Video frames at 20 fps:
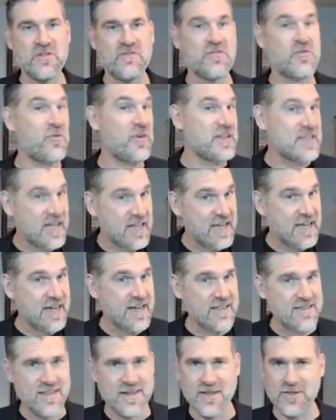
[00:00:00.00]
of
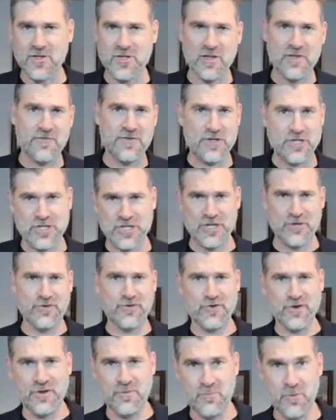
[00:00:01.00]
storytelling that it's just for
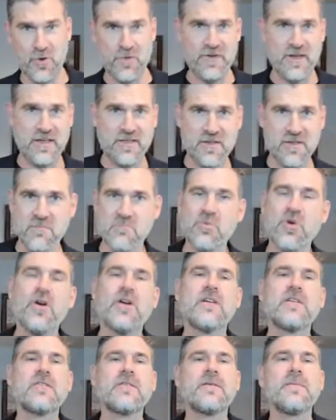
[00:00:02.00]
children, movies, and
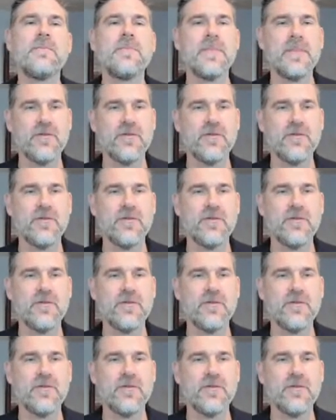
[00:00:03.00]
books?